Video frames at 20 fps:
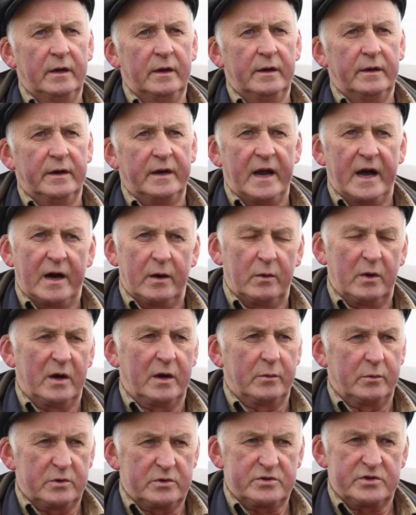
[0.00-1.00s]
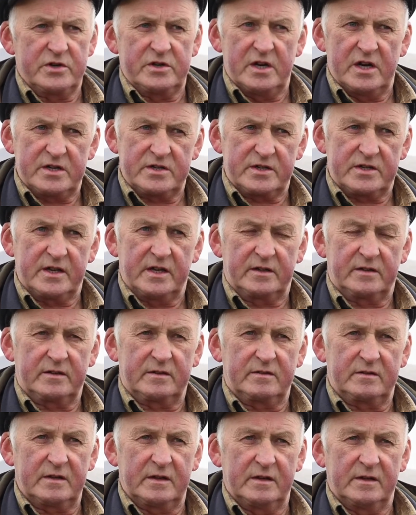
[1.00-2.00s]
Now I would suggest that
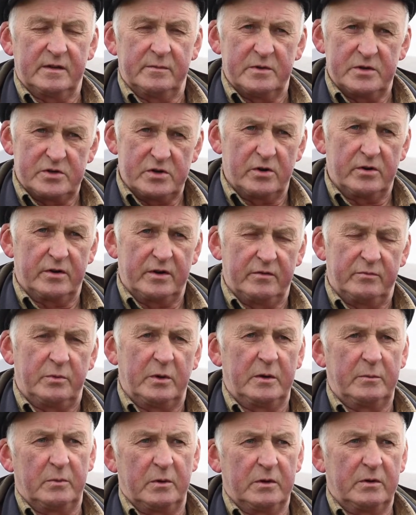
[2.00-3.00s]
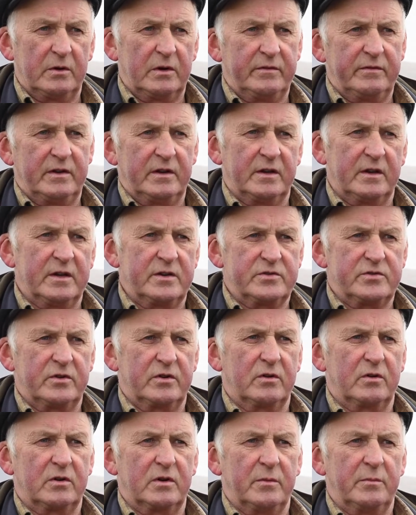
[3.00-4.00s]
the majority of people who live in those
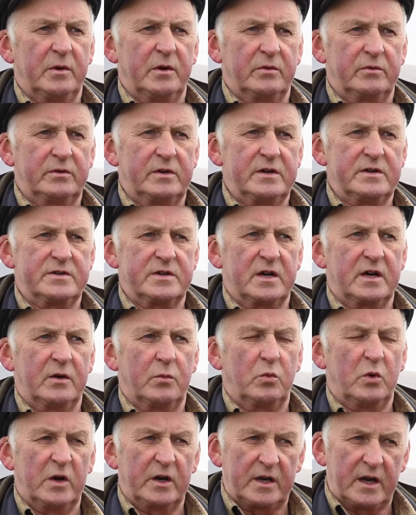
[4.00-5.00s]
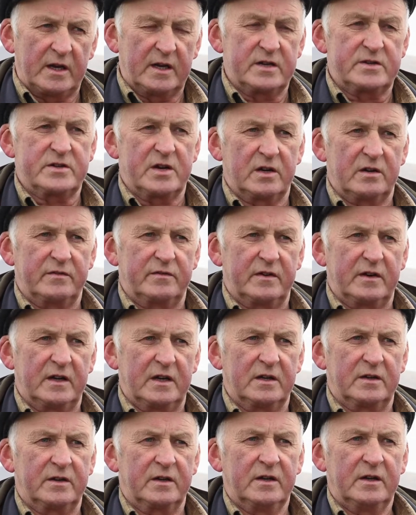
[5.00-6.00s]
rural communities are working at
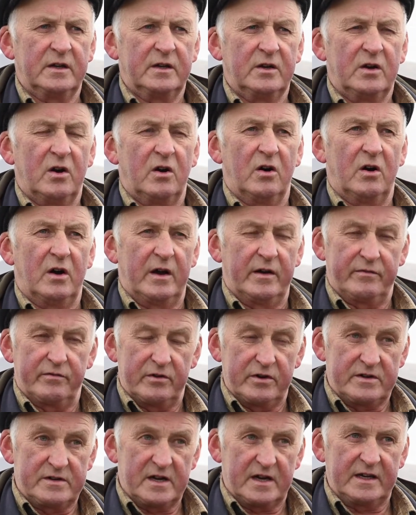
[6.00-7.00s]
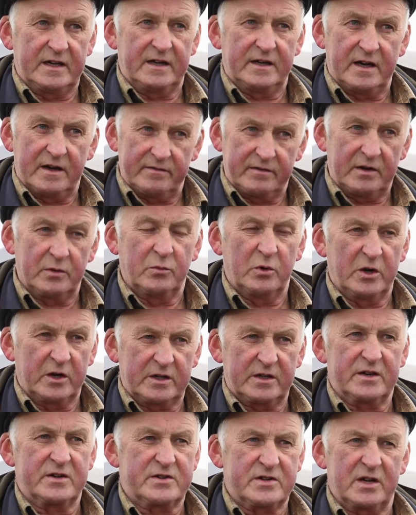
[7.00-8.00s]
Sellafield or have retired having
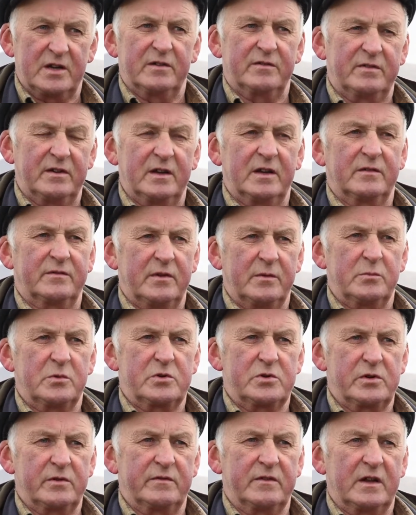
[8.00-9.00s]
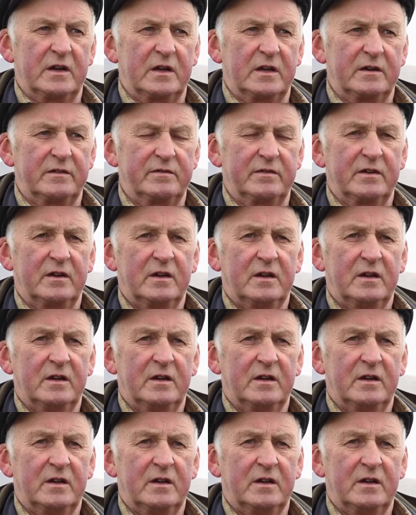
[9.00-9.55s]
worked at Sellafield for much of their life.